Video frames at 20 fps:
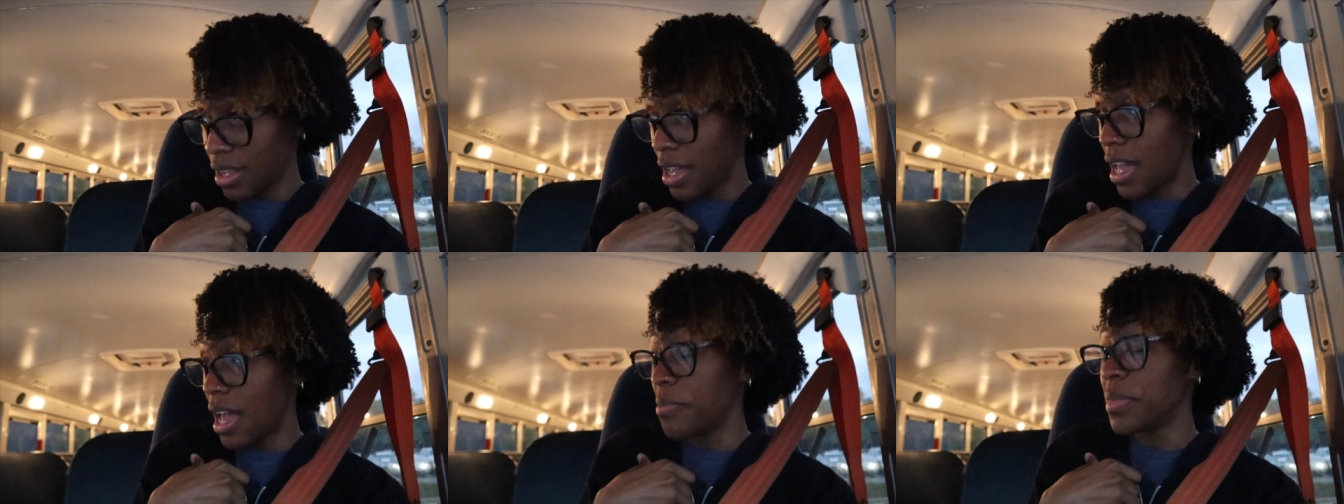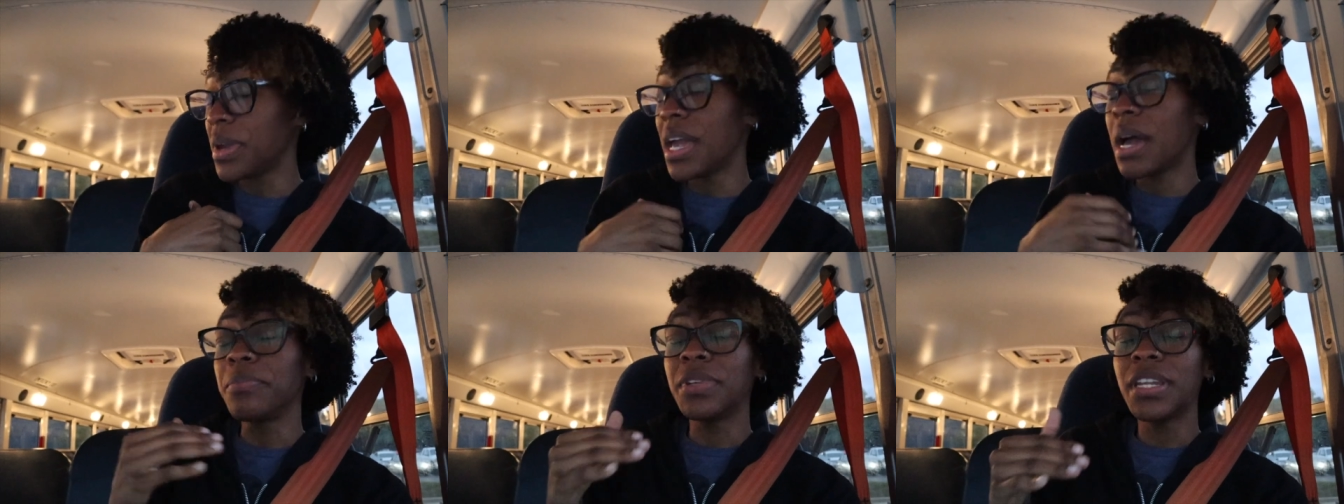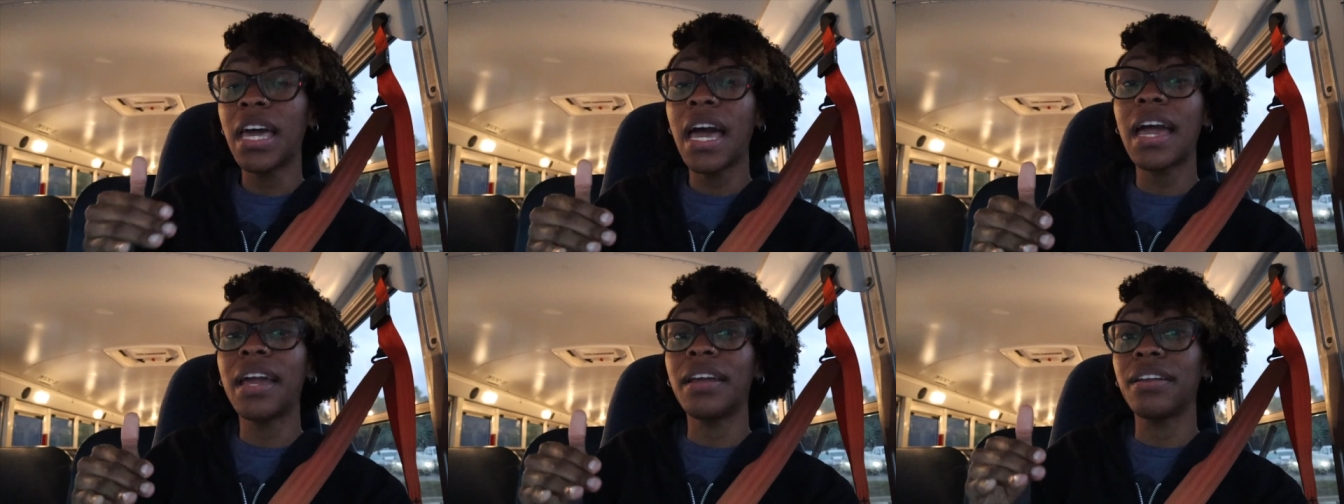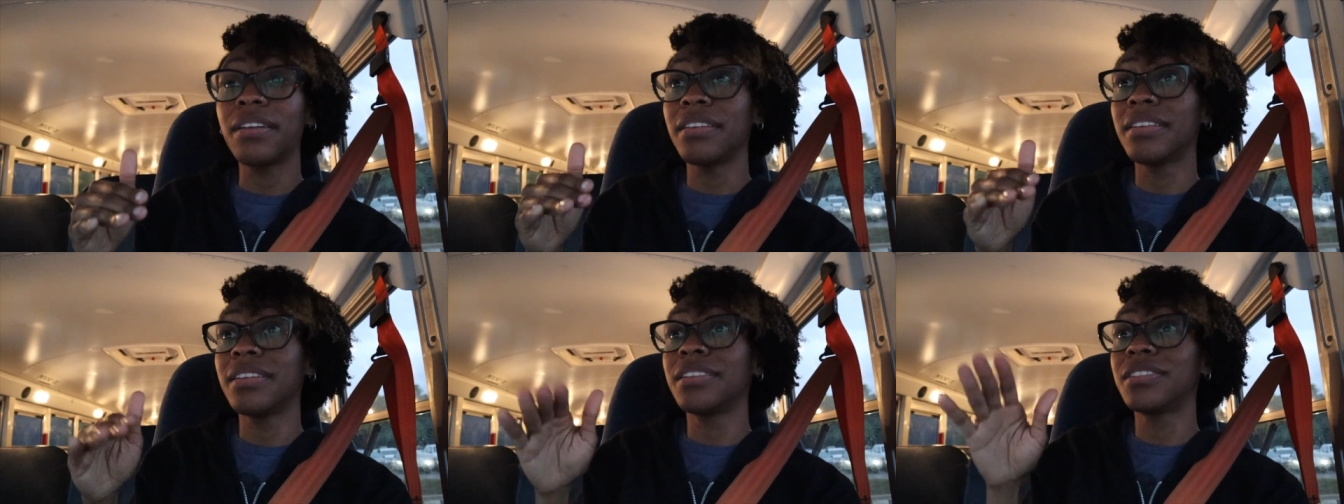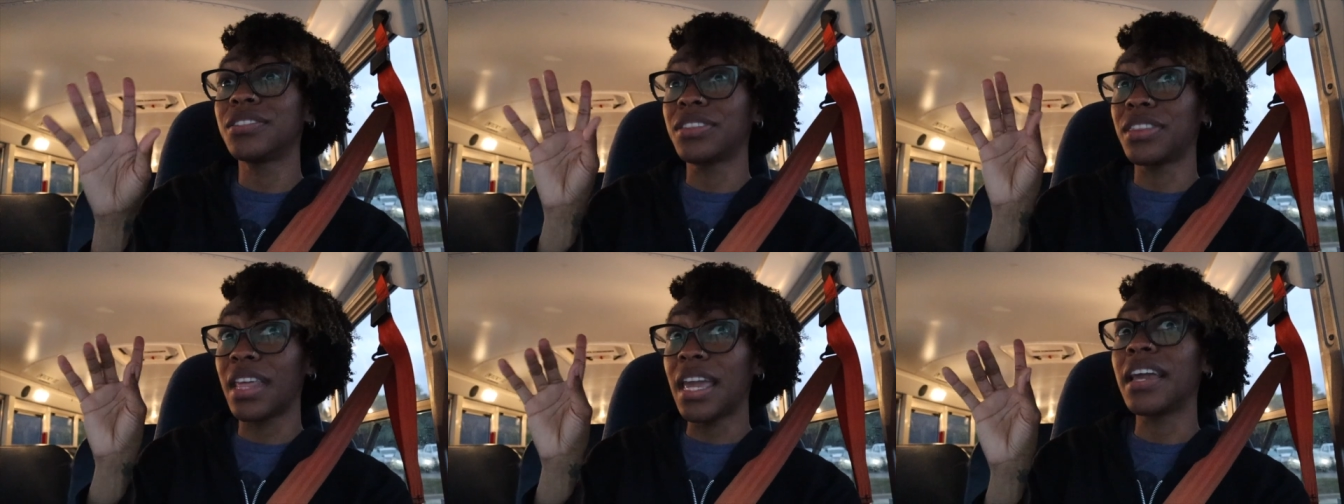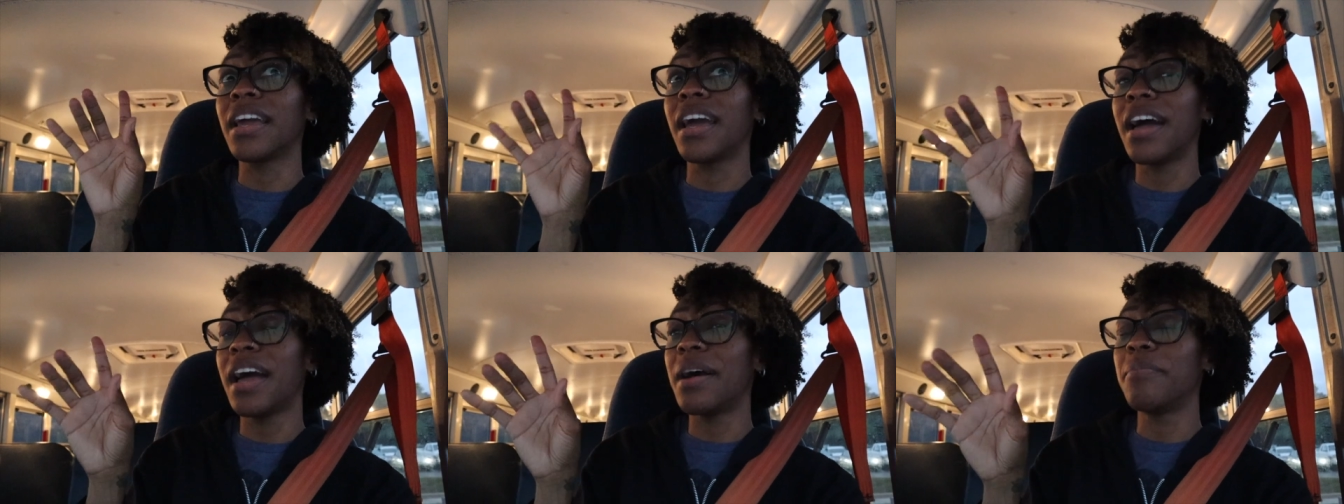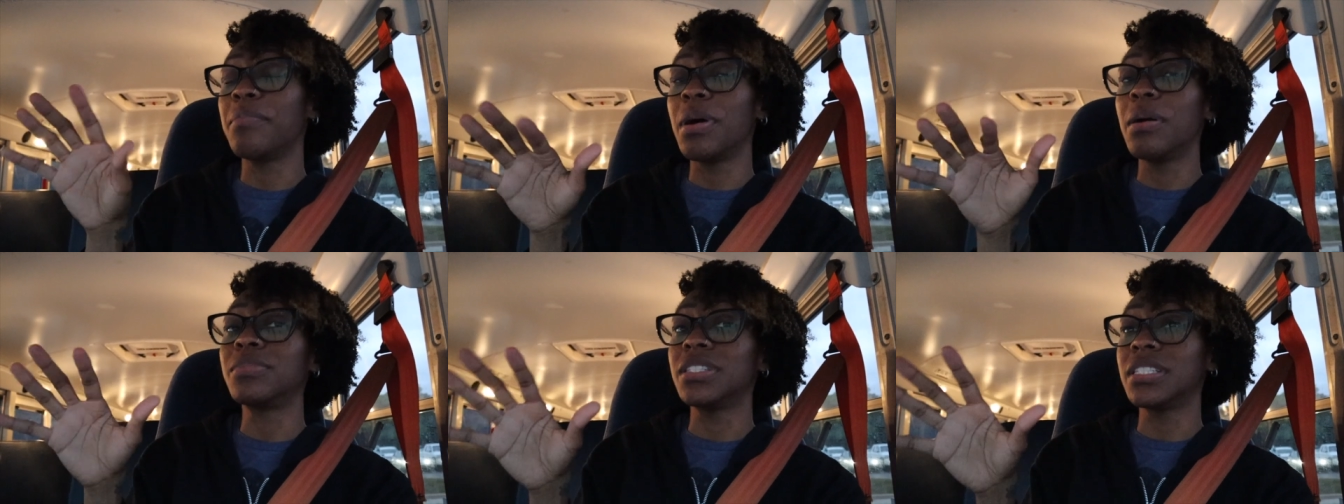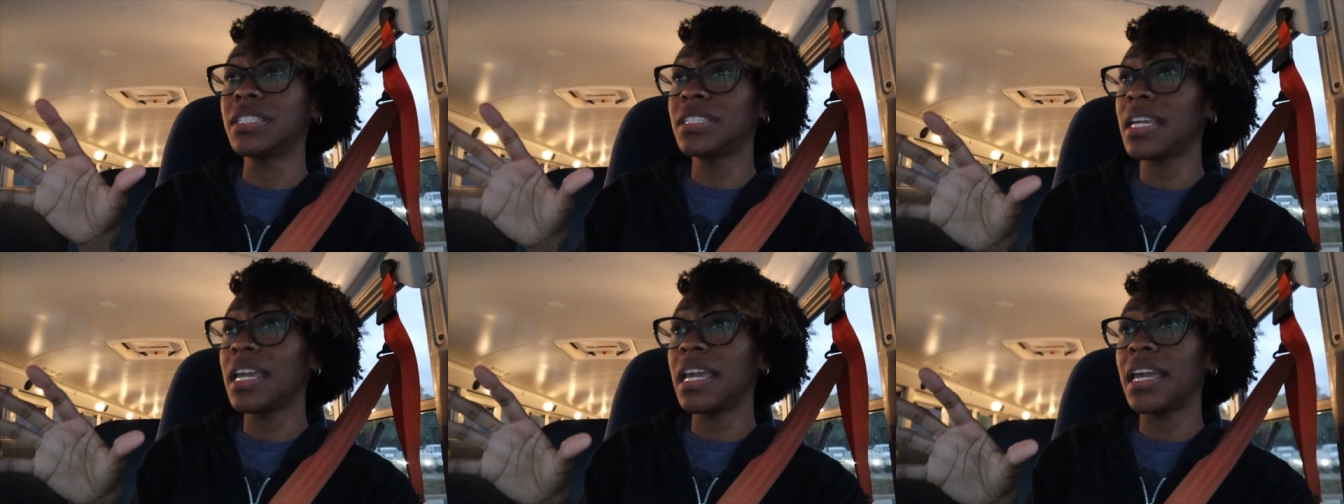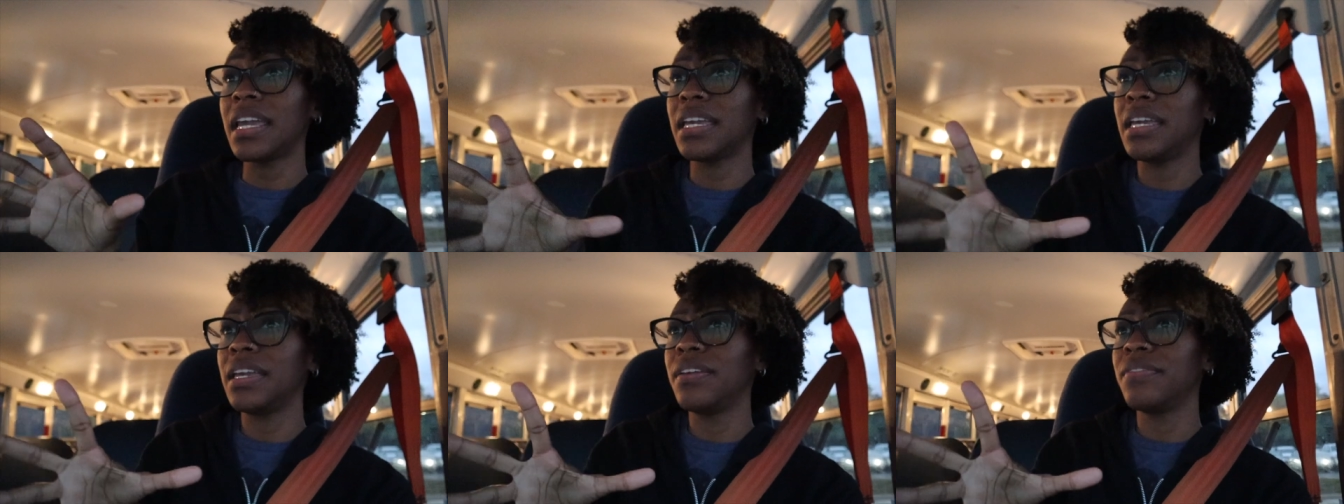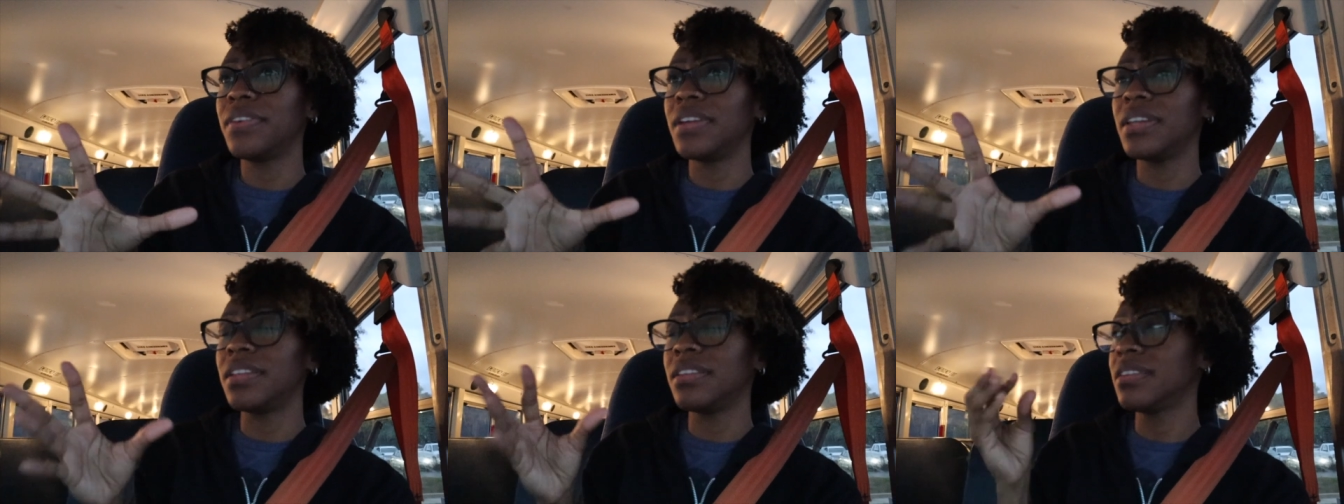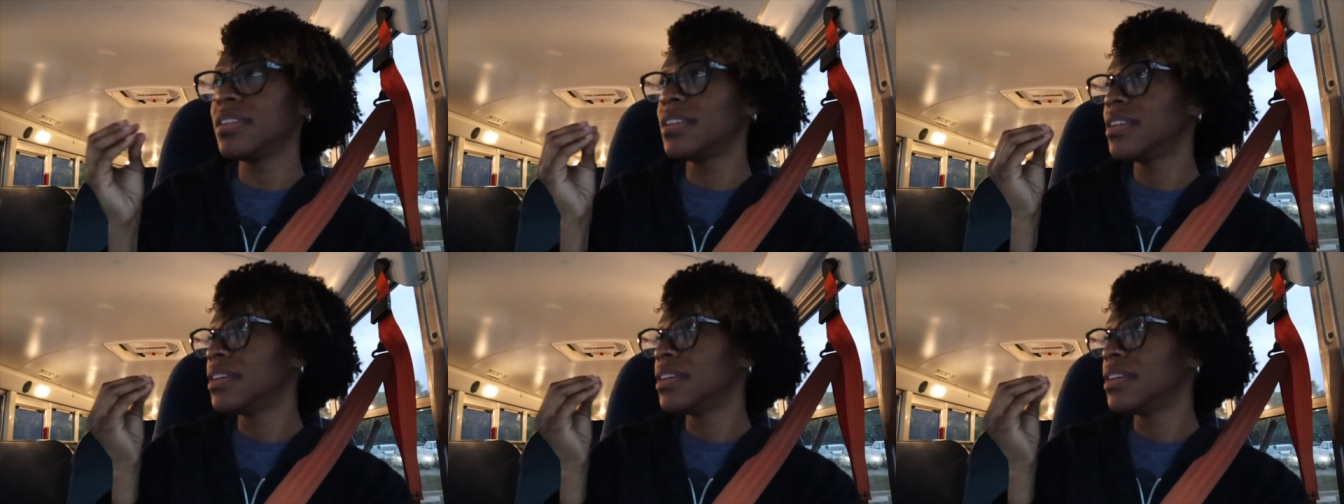I mean, I'm not, thank God. But I'm just saying, even